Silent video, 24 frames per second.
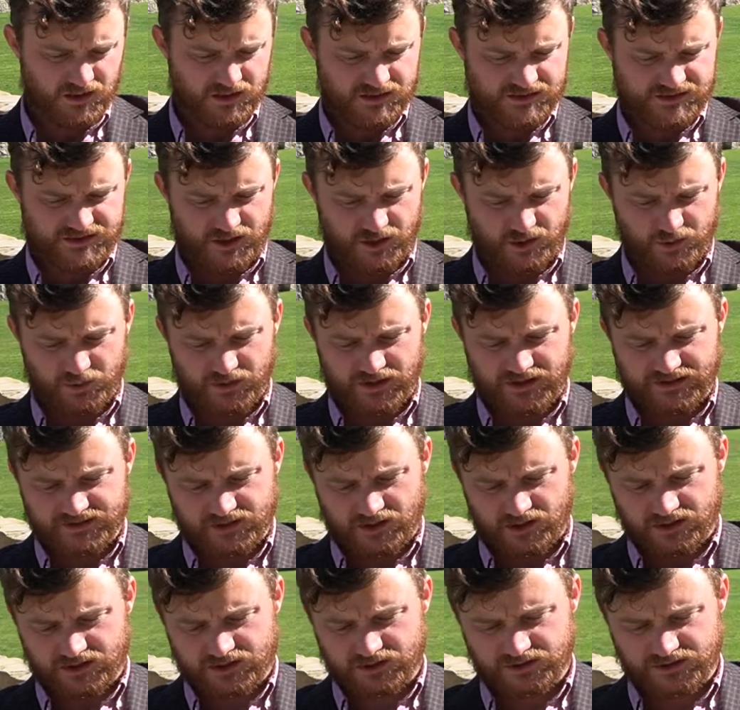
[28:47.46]
So his
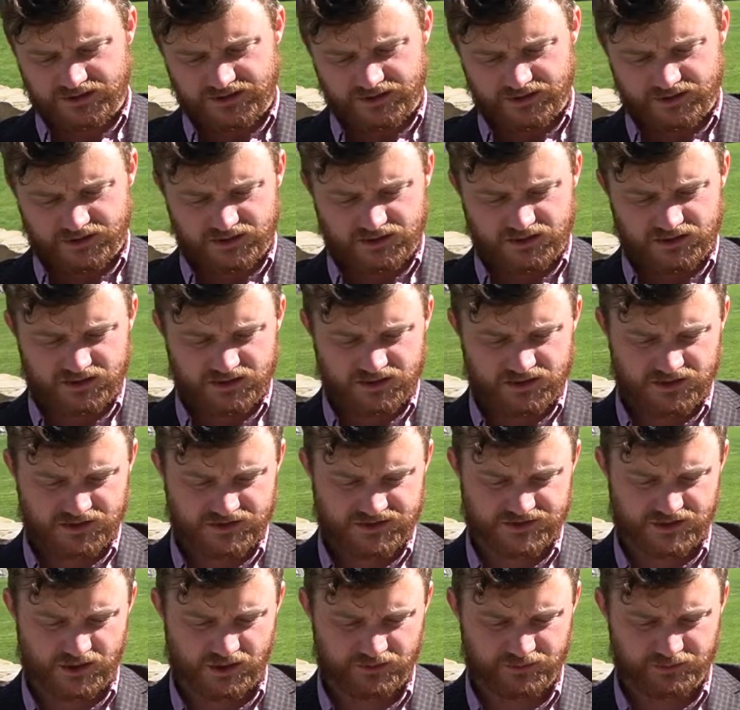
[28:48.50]
article here
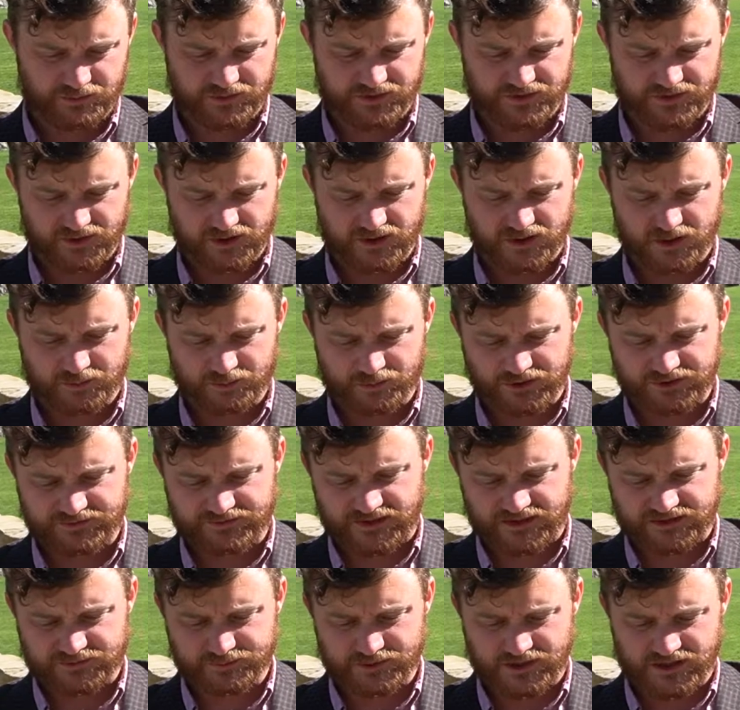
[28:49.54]
starts with a brief
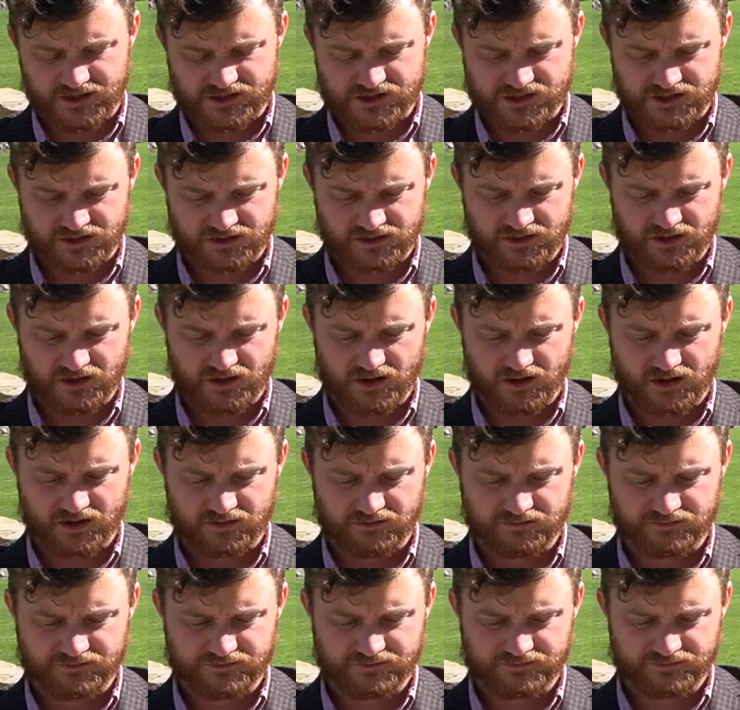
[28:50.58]
explanation
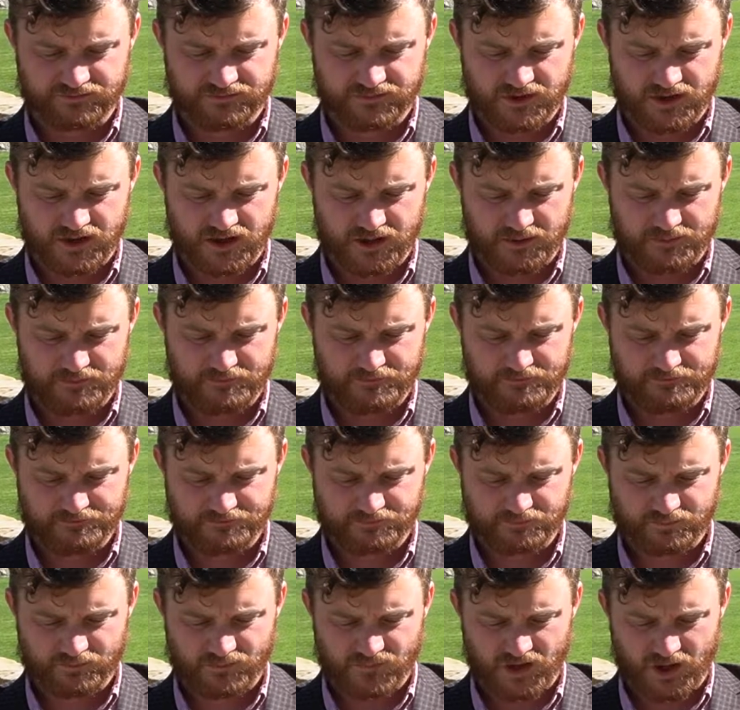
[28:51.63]
of
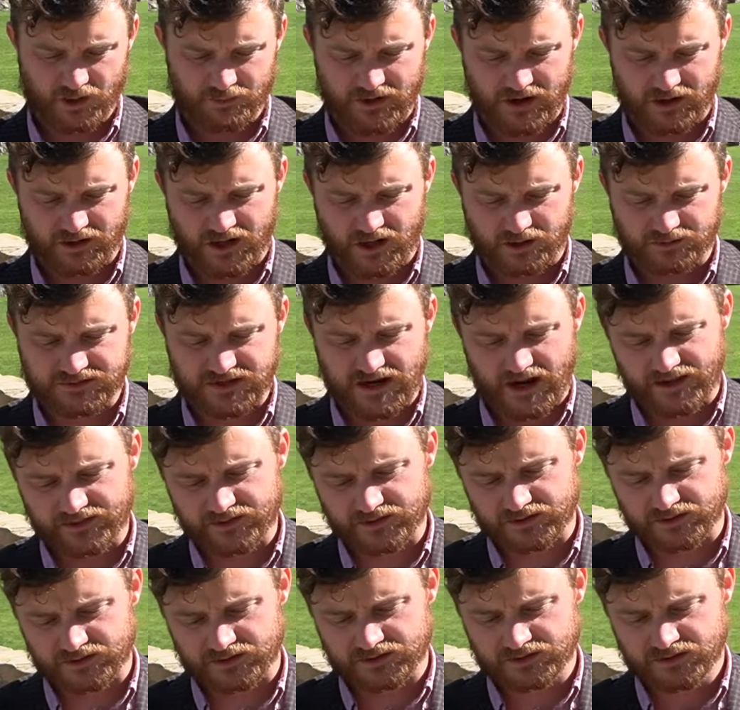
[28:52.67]
about how
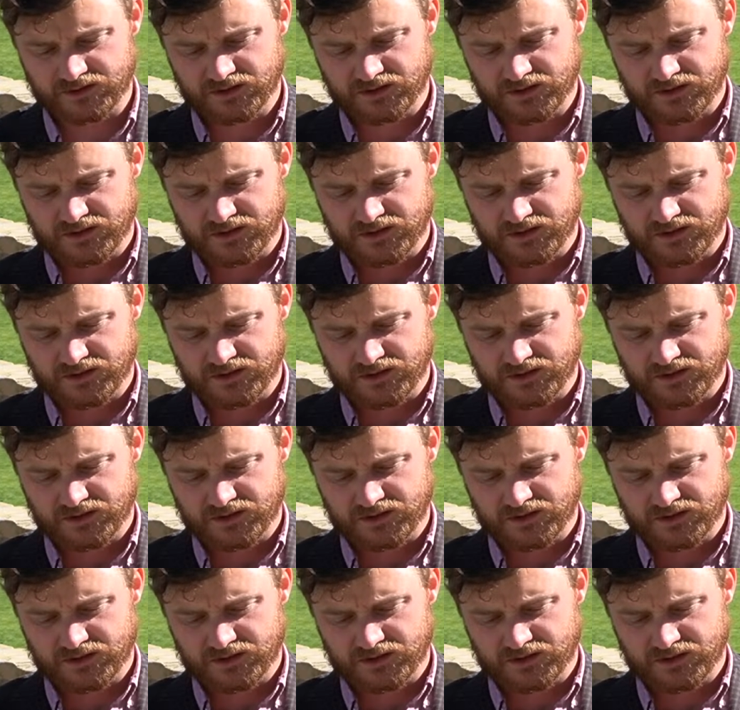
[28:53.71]
neither